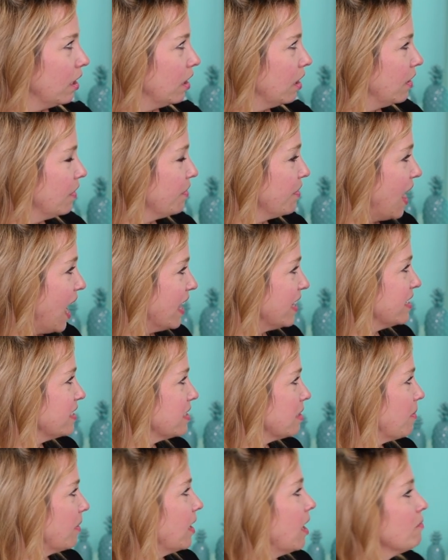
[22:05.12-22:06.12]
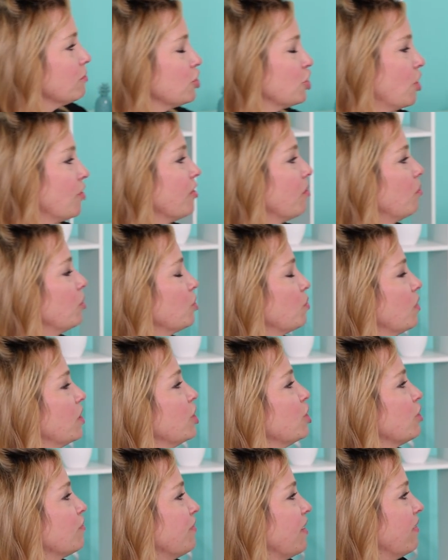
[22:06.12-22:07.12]
That is the, come show them which one is
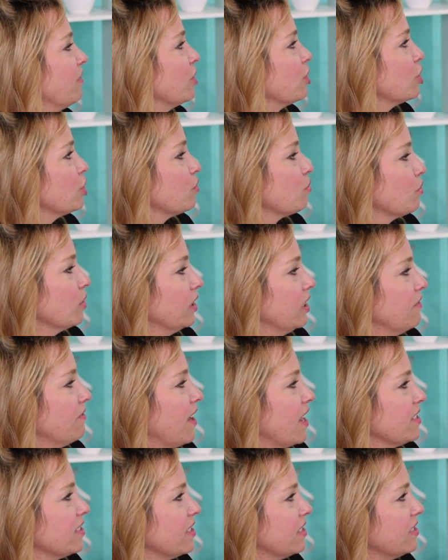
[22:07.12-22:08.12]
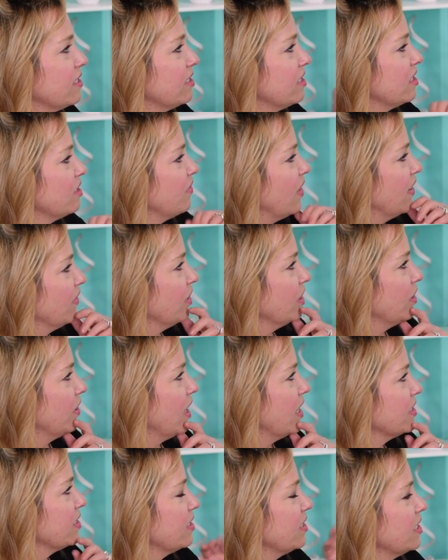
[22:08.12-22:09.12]
your favorite, just really fast. This is his favorite, you
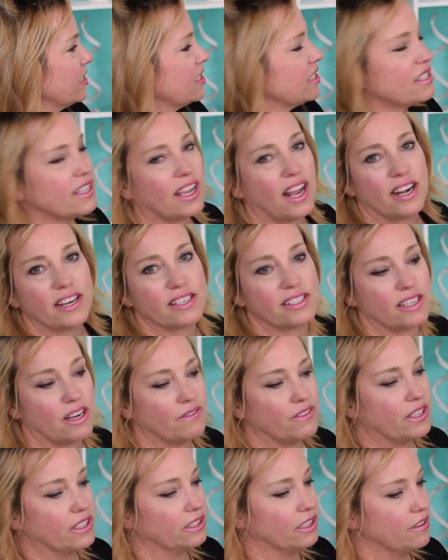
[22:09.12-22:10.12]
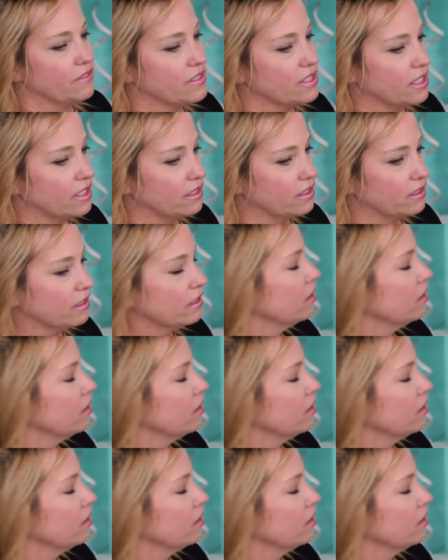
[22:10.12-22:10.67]
guys. This is the kind of stuff he lives in.